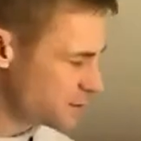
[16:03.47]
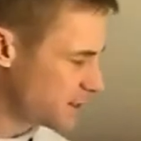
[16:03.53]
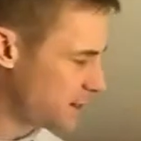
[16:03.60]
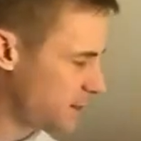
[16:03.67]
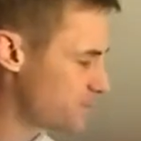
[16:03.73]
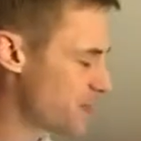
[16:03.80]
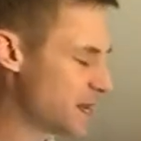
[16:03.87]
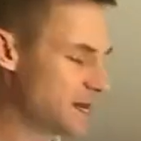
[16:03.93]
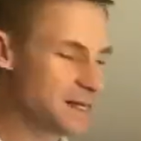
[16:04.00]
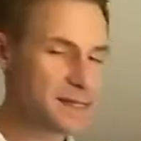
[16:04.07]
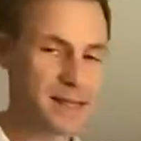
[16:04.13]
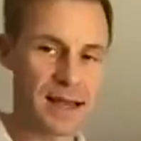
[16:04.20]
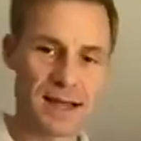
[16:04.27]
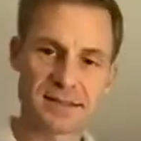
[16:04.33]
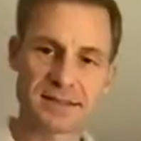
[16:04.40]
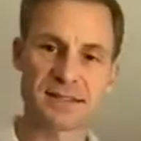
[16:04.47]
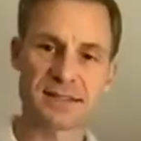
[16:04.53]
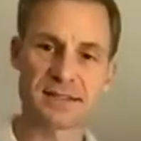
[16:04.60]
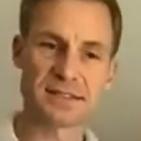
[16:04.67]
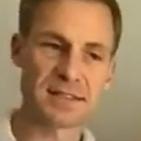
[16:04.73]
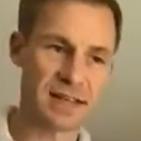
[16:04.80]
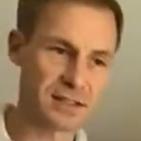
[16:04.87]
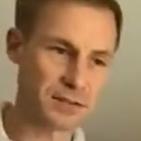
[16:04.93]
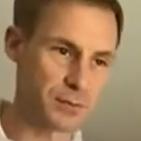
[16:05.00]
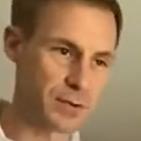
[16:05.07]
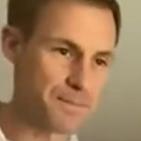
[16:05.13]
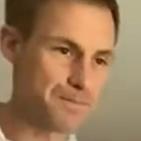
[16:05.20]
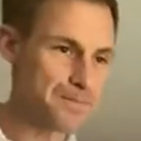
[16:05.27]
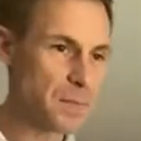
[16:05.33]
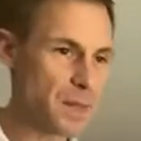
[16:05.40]
team takes this
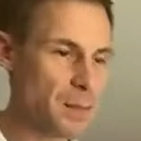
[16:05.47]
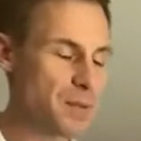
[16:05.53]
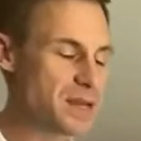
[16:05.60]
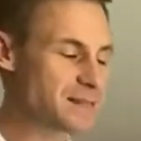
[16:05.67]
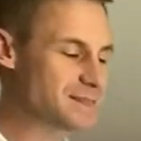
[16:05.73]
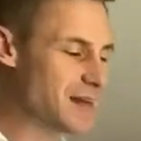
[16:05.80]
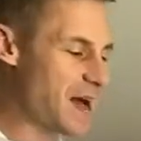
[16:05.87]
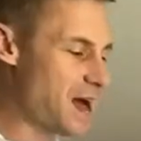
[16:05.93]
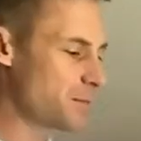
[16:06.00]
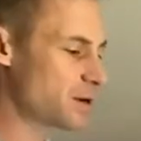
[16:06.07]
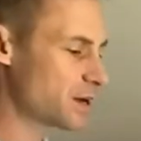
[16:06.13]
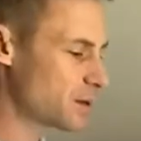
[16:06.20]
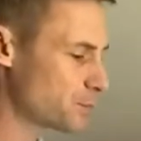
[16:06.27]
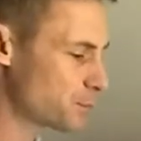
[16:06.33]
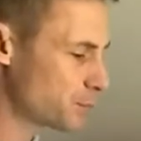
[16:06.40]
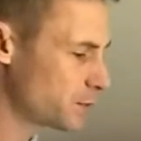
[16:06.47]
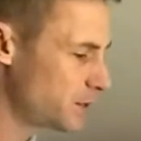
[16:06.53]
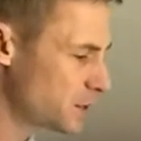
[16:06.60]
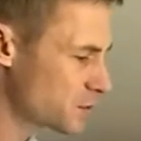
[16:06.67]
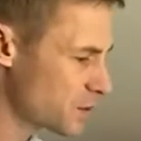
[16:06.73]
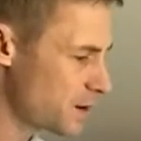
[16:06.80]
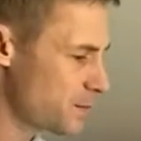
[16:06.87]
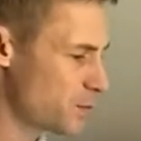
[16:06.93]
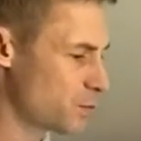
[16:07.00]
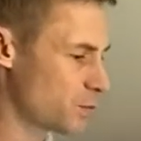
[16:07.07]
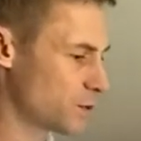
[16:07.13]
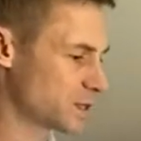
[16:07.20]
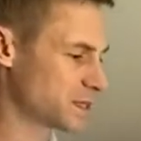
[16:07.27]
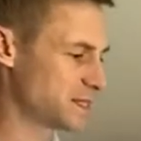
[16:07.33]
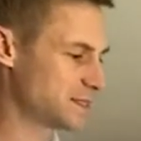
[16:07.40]
assessment, because I'm in complete agreement
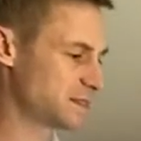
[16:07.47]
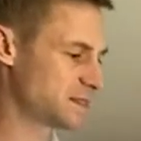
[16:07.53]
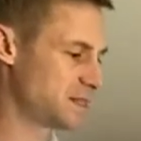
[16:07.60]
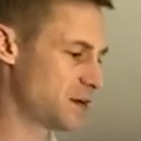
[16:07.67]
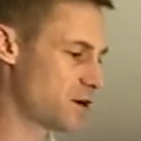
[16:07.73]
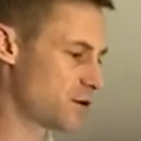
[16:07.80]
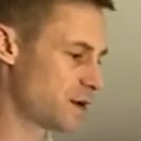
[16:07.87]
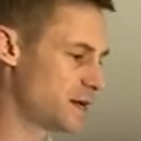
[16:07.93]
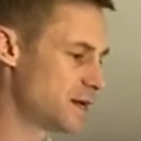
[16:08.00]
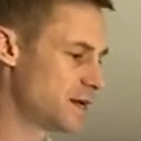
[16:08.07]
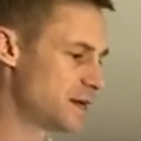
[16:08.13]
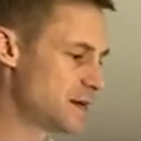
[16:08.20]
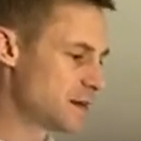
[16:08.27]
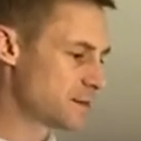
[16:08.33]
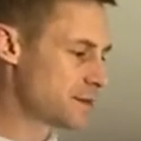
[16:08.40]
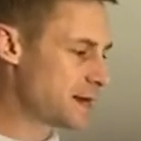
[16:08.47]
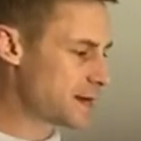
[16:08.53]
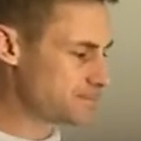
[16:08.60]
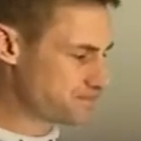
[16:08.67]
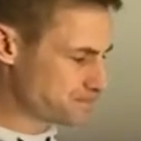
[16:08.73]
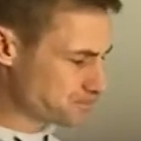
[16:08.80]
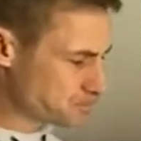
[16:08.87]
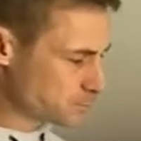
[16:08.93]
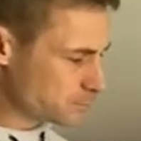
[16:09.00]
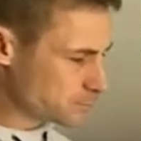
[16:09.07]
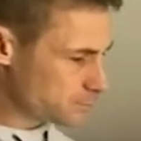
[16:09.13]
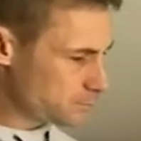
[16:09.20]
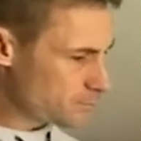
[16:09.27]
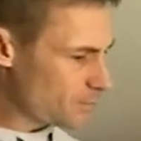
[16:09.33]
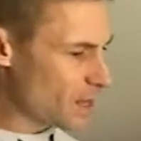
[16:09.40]
with Lencioni that
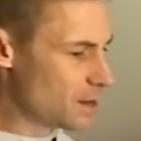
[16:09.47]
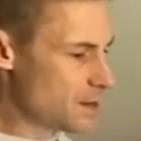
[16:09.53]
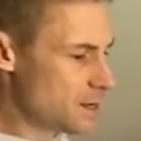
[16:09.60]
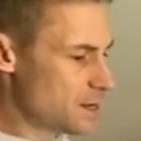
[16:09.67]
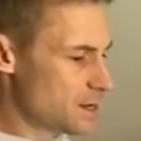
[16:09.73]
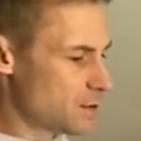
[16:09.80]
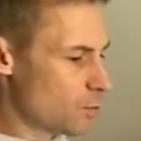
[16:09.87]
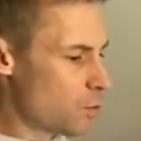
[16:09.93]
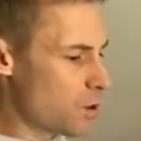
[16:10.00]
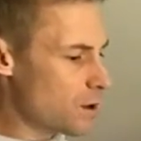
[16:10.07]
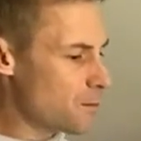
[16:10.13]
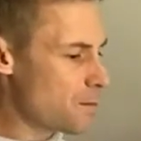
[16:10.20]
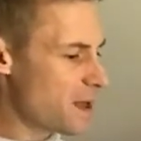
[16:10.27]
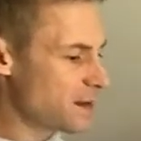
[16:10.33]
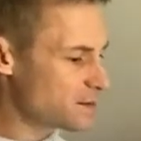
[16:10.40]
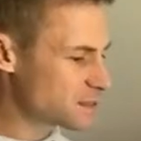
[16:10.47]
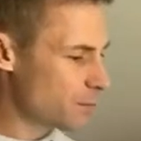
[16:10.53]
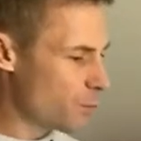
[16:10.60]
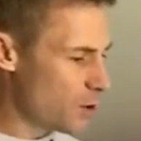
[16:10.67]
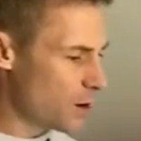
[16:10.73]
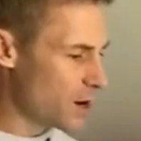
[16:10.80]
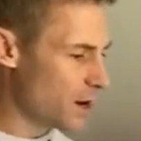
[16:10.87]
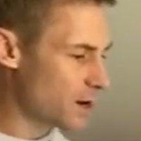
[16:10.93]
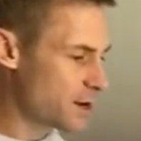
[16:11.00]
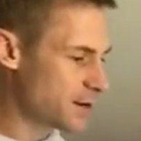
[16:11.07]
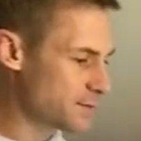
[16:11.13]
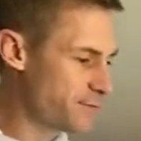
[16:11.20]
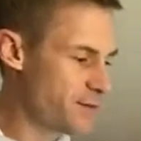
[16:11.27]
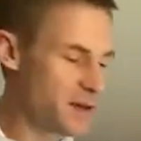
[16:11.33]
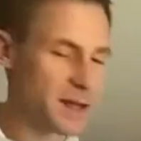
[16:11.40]
what makes someone a
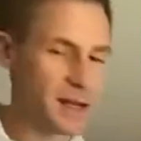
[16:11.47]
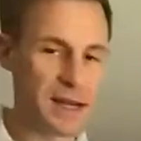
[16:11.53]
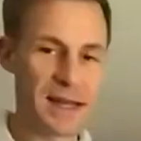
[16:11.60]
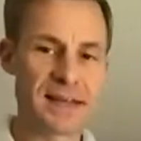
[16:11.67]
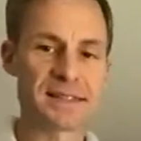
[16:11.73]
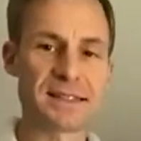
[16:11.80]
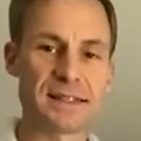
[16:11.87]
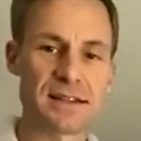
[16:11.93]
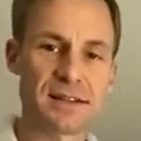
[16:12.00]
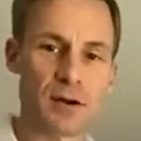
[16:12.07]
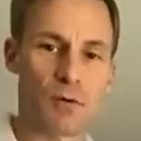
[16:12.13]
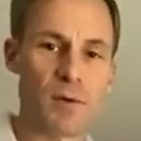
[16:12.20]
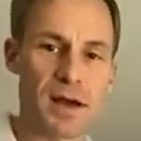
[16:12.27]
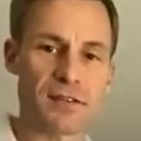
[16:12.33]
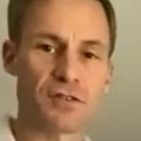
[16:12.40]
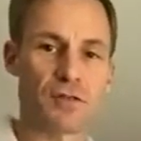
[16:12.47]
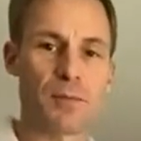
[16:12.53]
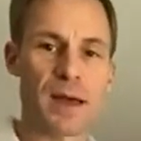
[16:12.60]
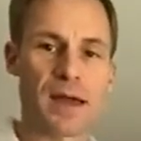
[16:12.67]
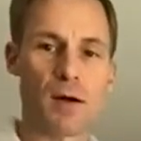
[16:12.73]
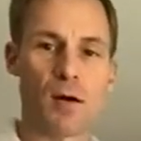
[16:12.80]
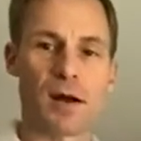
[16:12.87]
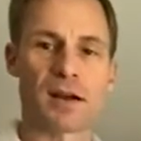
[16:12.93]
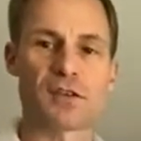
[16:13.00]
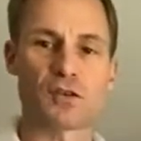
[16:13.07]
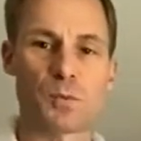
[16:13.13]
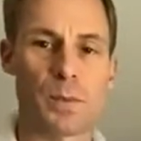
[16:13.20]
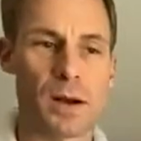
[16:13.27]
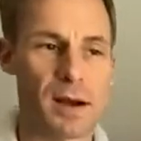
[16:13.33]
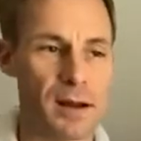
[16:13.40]
good fit isn't their resume or
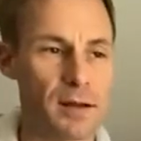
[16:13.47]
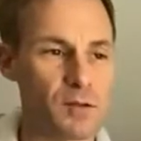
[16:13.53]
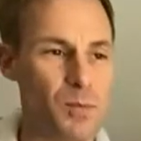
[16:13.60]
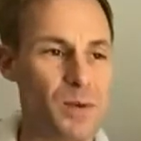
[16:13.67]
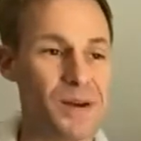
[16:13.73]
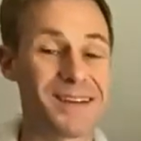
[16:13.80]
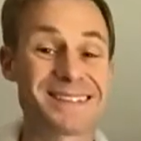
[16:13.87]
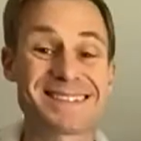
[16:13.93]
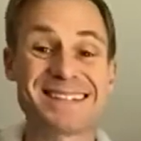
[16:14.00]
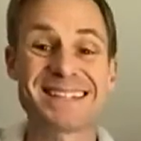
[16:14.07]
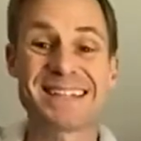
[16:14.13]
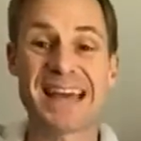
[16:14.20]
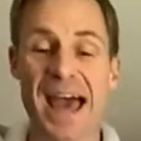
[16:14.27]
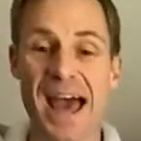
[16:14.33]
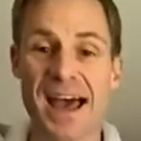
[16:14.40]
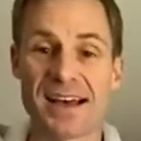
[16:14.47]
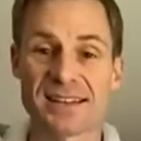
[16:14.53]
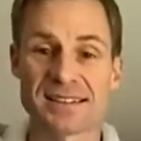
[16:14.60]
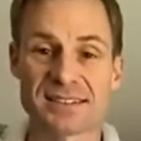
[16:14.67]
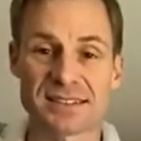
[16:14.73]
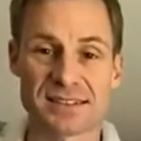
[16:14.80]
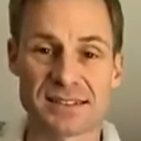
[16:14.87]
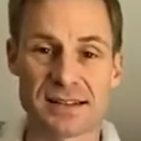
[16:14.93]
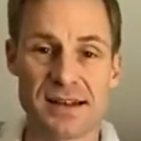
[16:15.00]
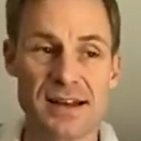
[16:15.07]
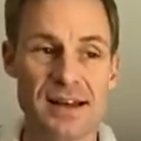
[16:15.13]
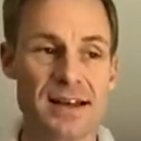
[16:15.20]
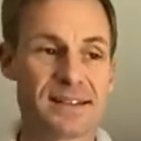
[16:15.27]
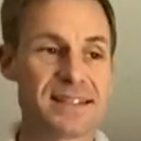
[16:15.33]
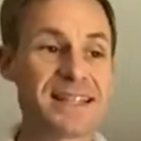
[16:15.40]
experience, but it's the tasks
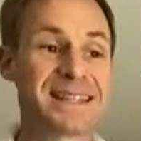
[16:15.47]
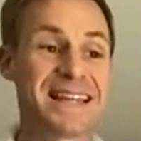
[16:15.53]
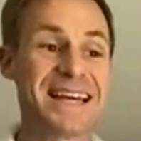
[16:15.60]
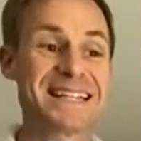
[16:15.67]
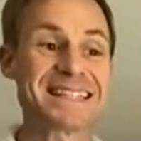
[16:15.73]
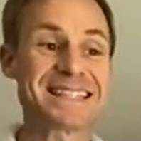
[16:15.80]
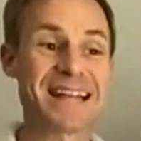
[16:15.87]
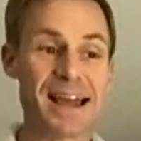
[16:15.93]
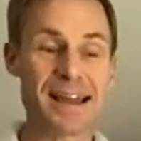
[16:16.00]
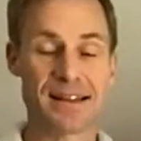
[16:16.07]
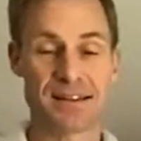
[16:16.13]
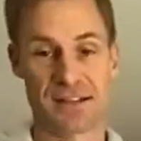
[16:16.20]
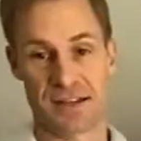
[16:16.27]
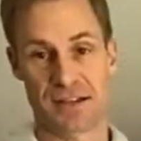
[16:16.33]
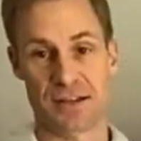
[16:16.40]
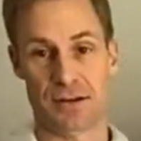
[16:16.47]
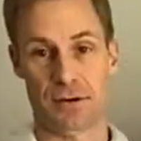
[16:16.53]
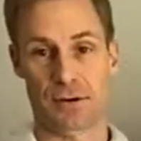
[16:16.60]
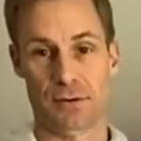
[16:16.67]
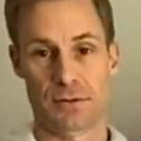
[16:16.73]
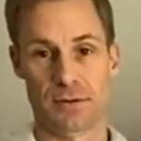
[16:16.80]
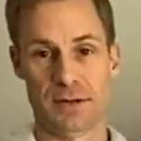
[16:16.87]
that they like to do.